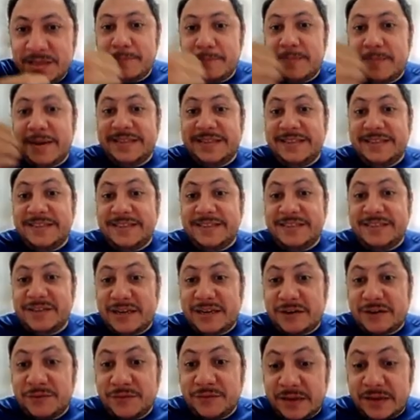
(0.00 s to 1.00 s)
But this is
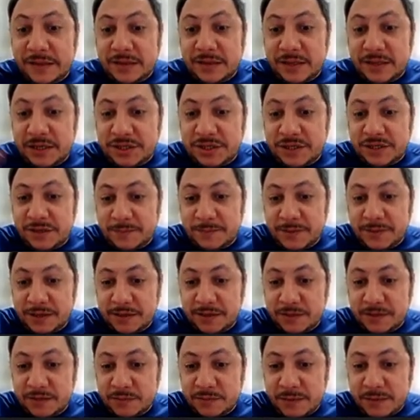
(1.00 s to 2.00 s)
a contradiction
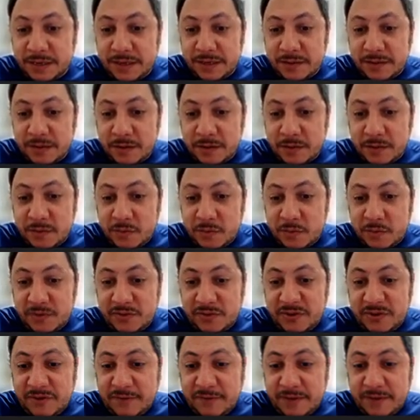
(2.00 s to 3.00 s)
because when we
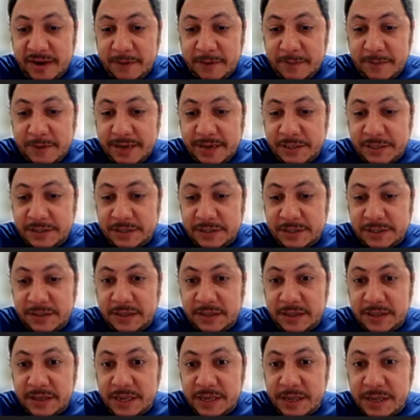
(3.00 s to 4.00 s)
divide by gt
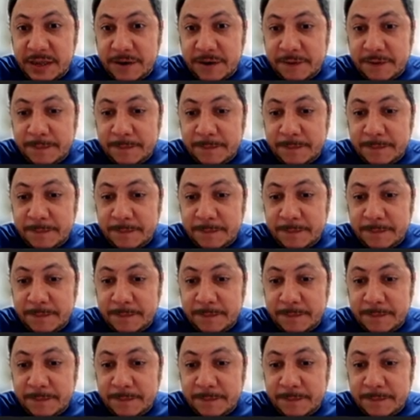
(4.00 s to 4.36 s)
here,